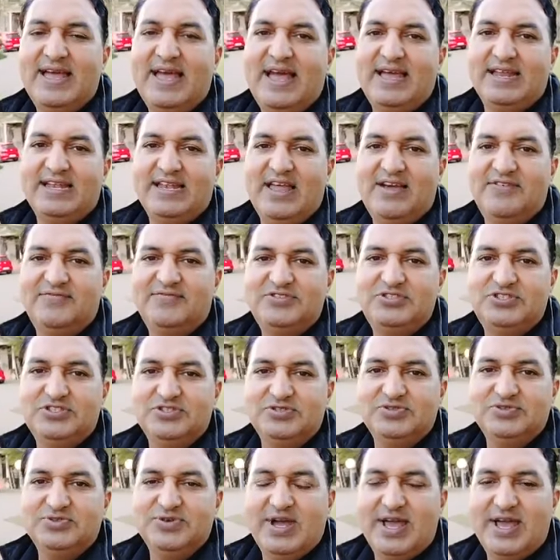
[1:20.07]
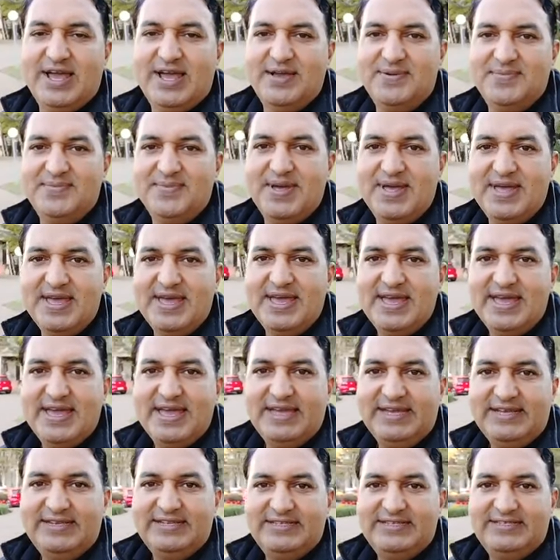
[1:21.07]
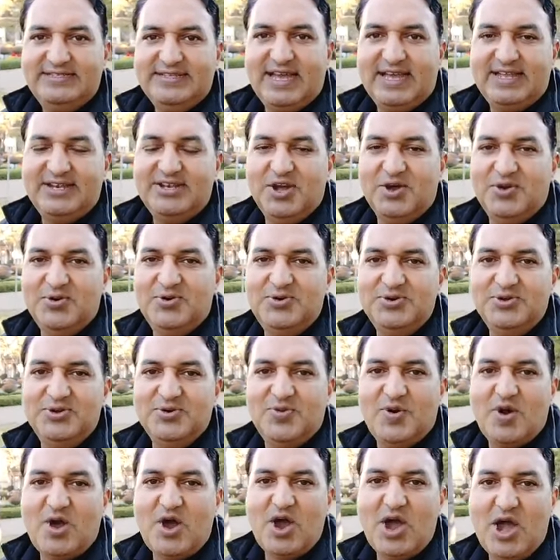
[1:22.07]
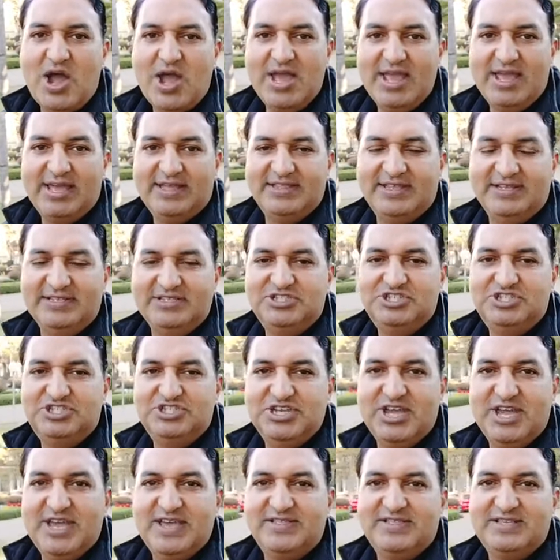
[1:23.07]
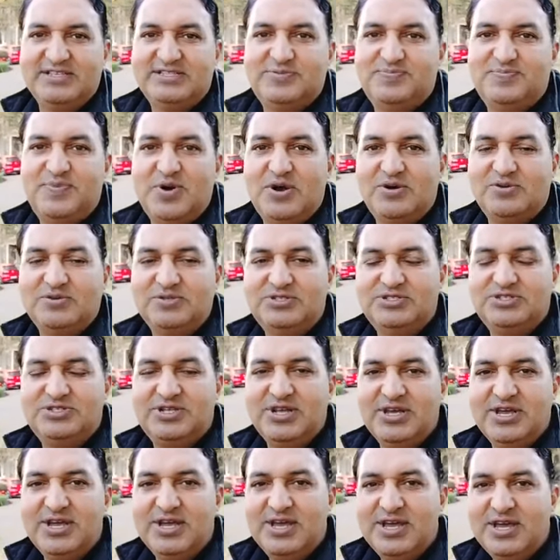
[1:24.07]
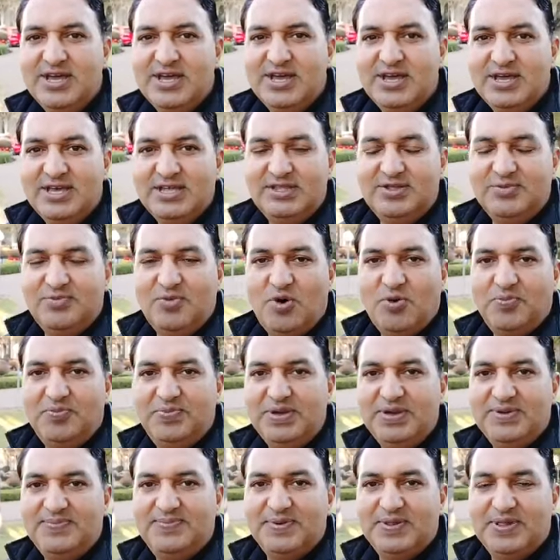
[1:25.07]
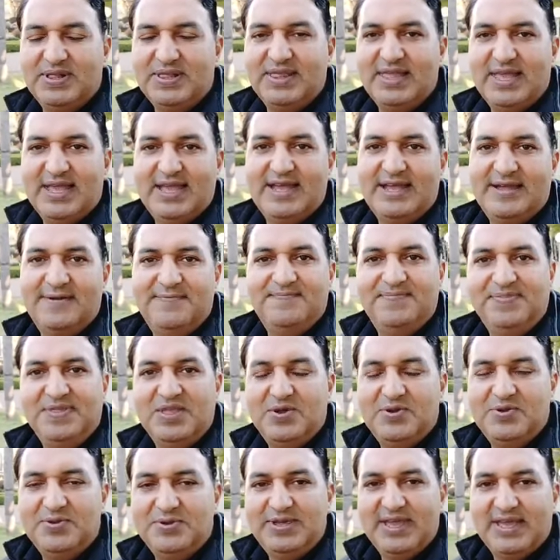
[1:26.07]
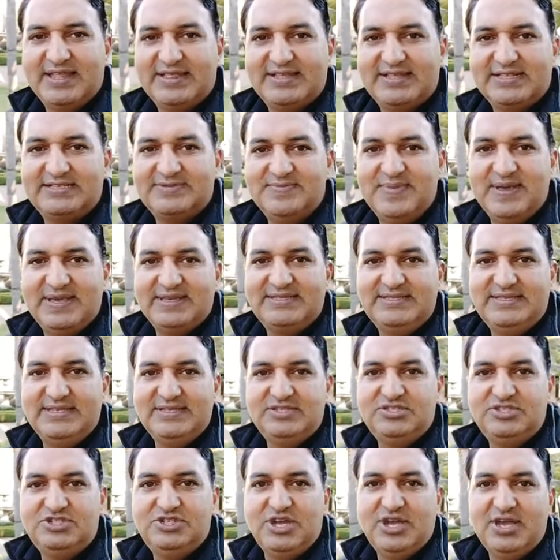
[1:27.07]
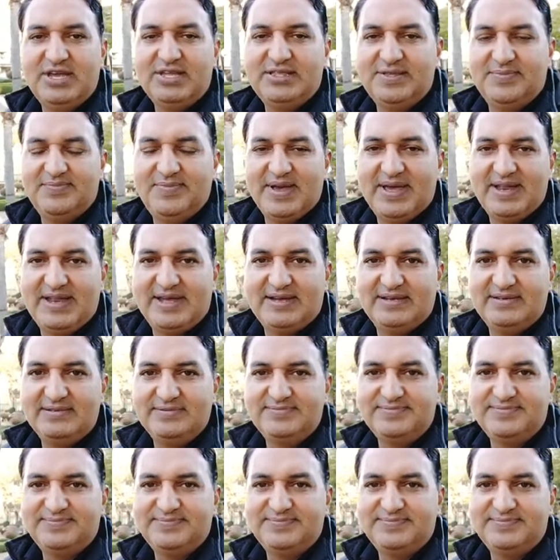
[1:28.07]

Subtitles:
I'd love to know who you are and then share this post. The more people who get this message, the better.